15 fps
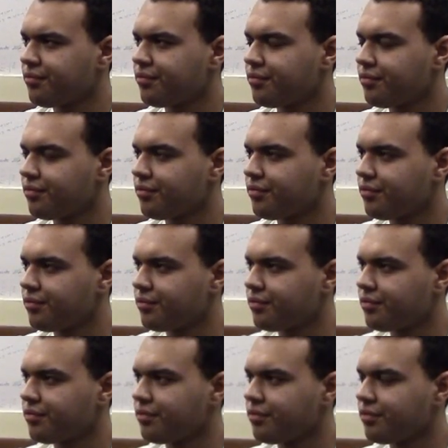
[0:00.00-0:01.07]

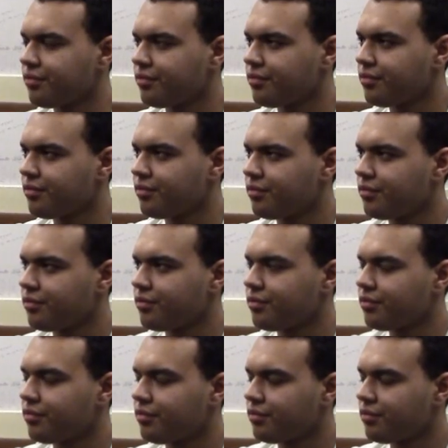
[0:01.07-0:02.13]

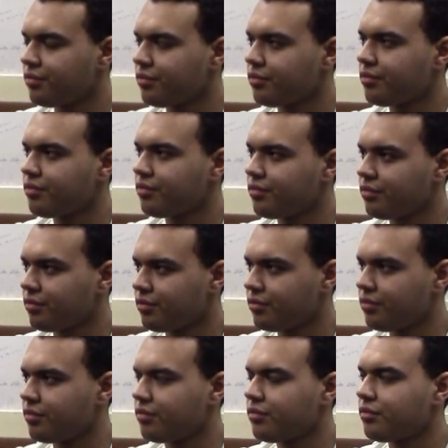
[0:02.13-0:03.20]

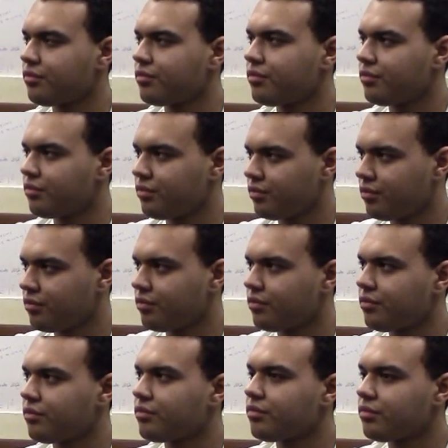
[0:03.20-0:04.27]

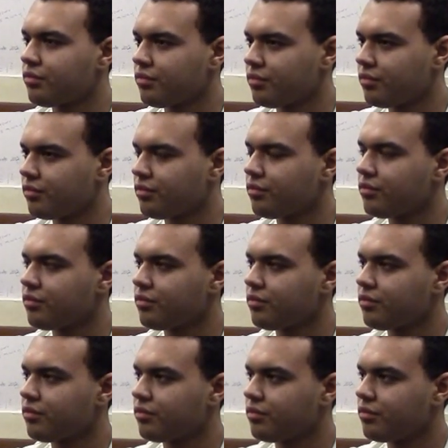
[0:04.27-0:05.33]

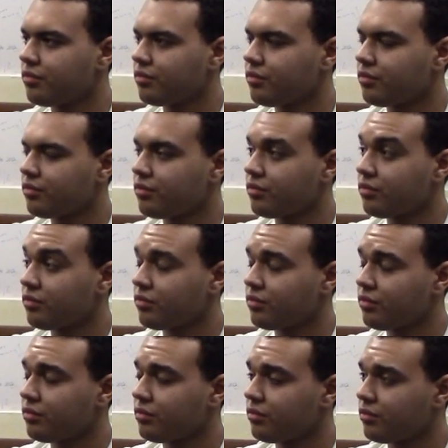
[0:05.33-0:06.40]

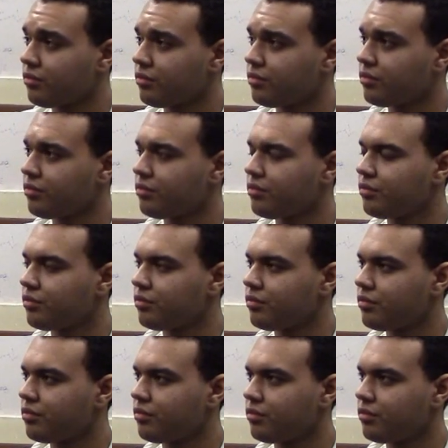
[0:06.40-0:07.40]
The person shown says nothing.